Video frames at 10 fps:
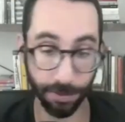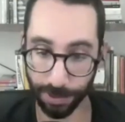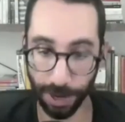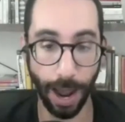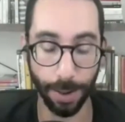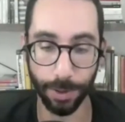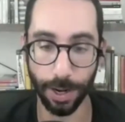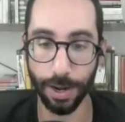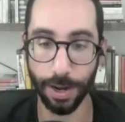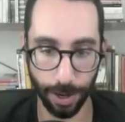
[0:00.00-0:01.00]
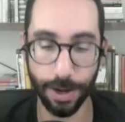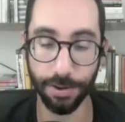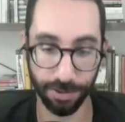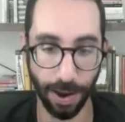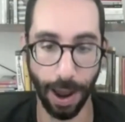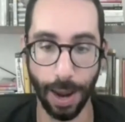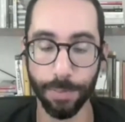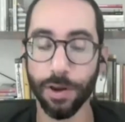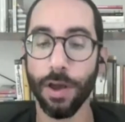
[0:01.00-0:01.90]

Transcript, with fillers: um, timed. It, it is timed